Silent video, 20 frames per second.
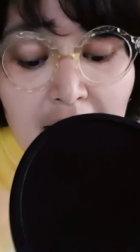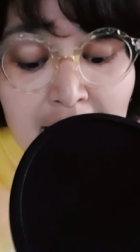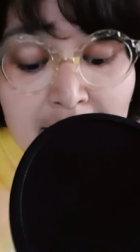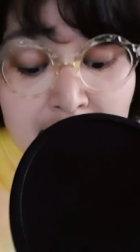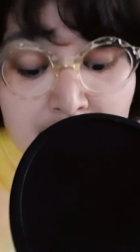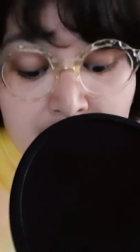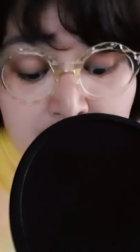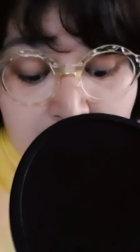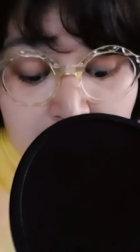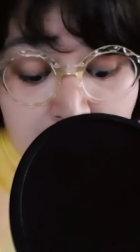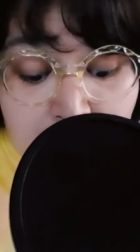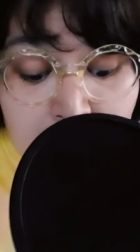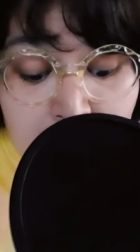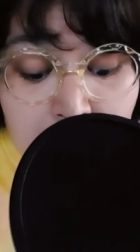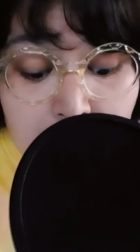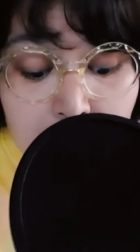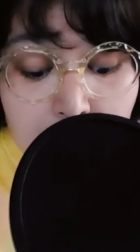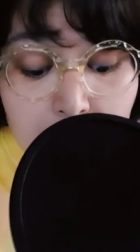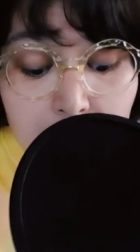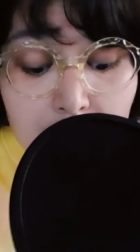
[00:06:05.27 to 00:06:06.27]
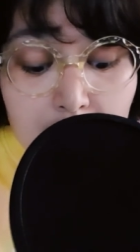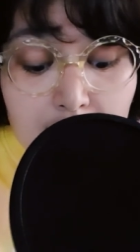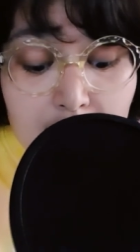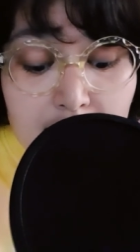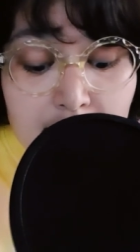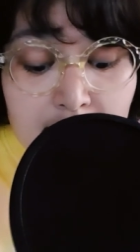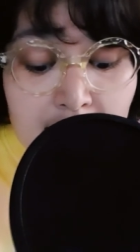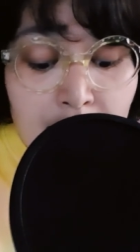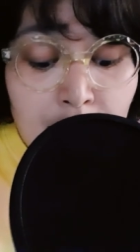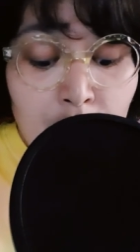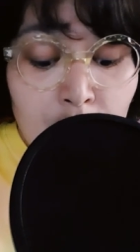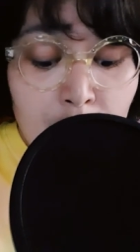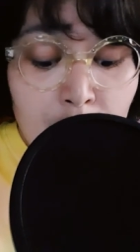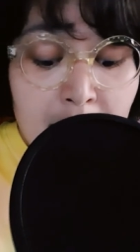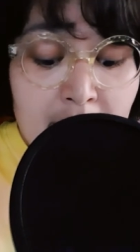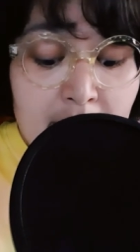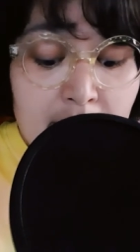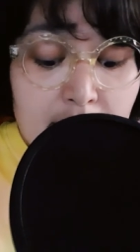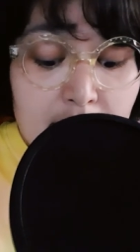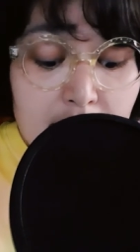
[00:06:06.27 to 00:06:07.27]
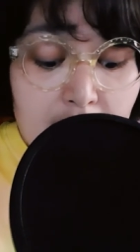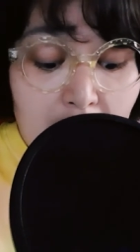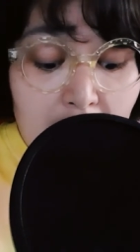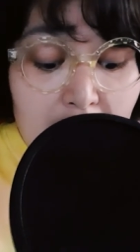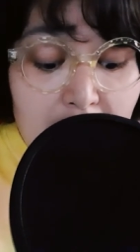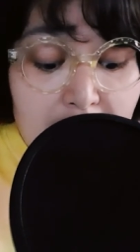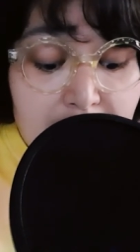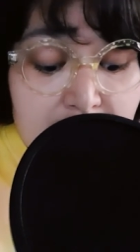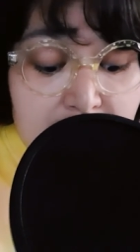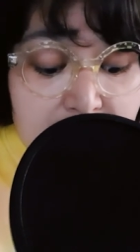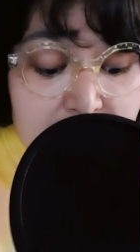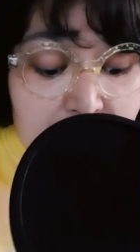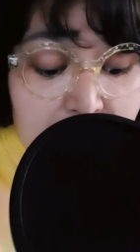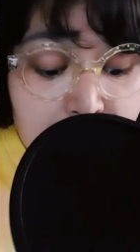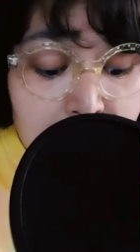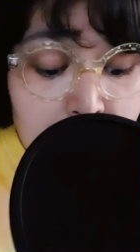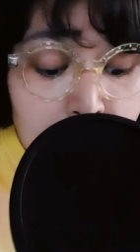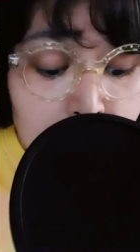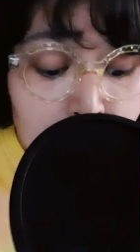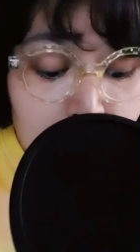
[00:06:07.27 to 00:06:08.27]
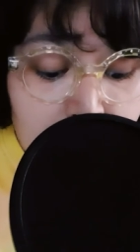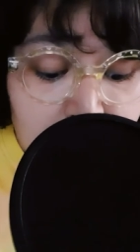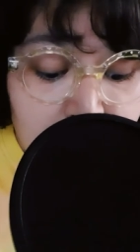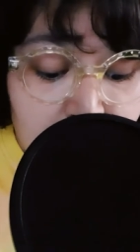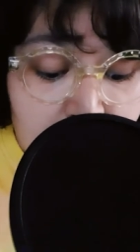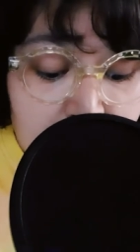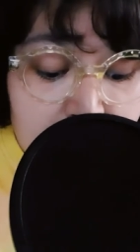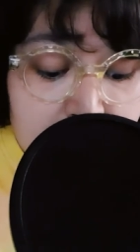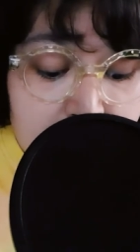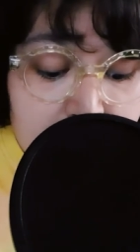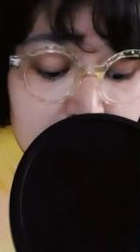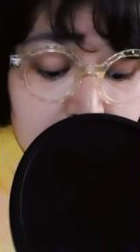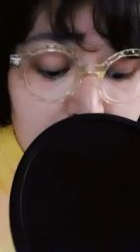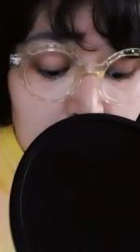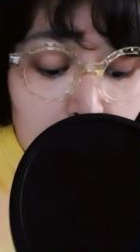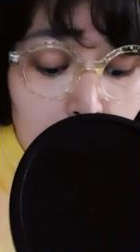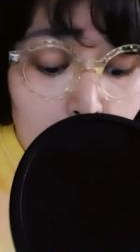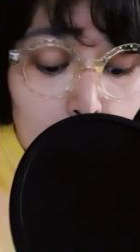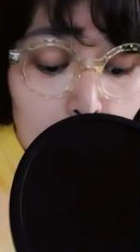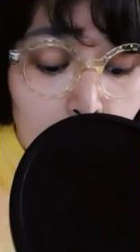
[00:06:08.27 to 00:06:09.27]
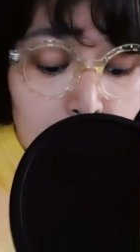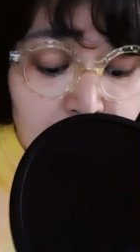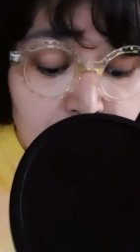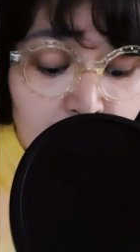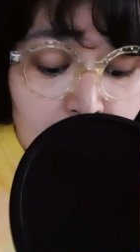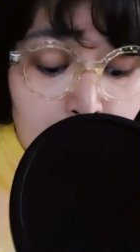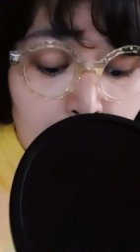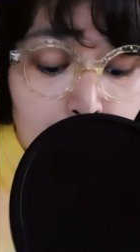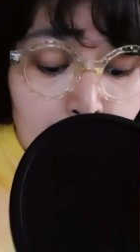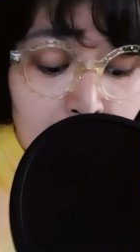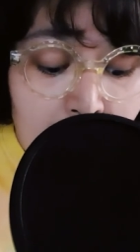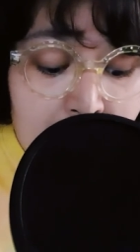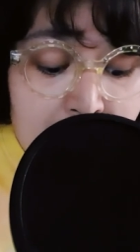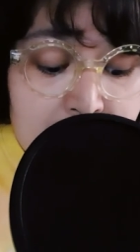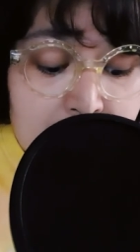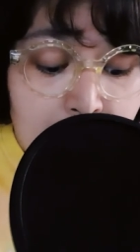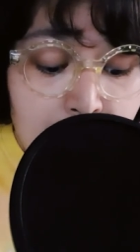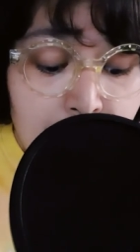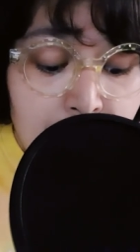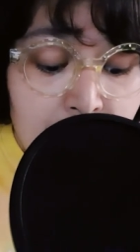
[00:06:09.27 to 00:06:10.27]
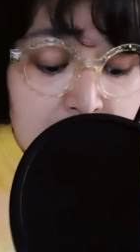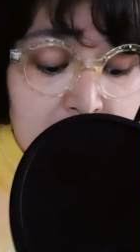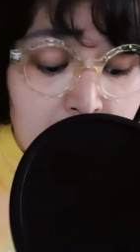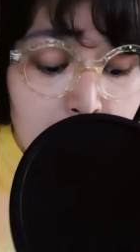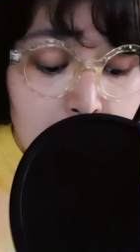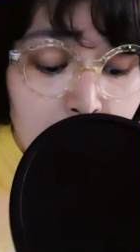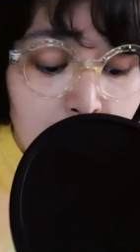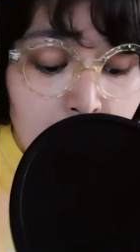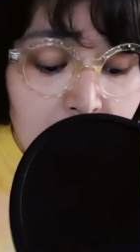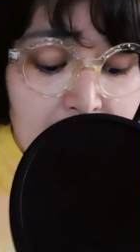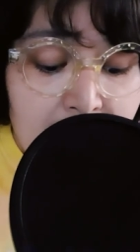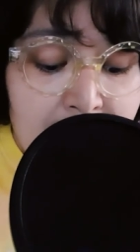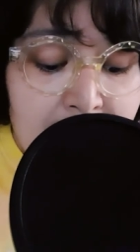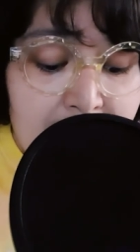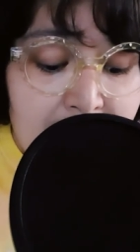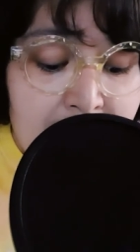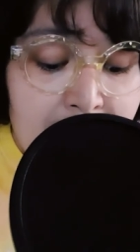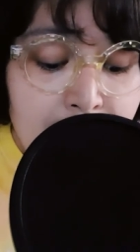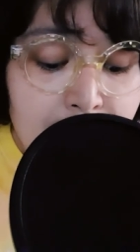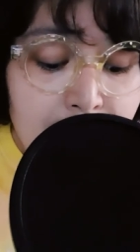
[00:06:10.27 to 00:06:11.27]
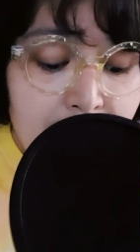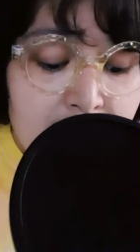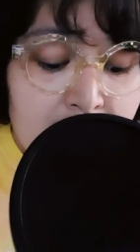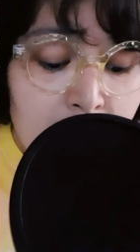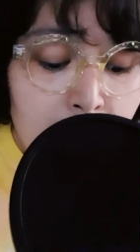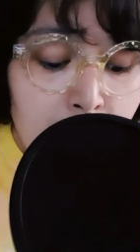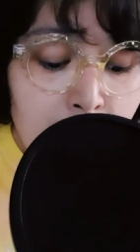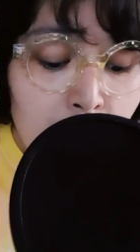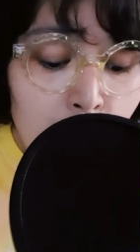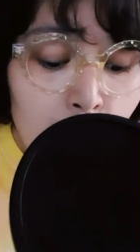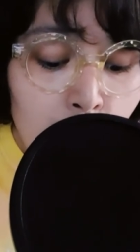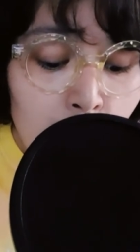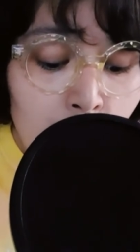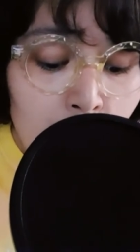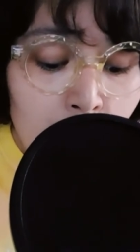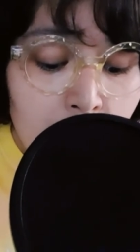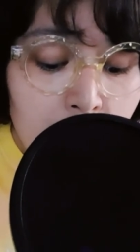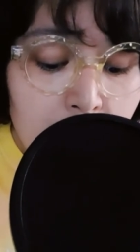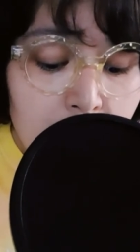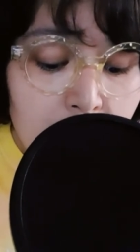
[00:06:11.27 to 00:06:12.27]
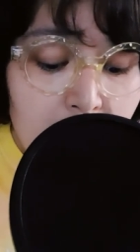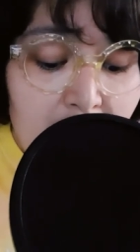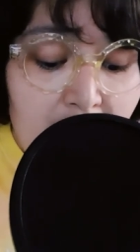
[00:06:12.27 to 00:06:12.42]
I see, said Hermes, the seven regions which comprise the visible and invisible world.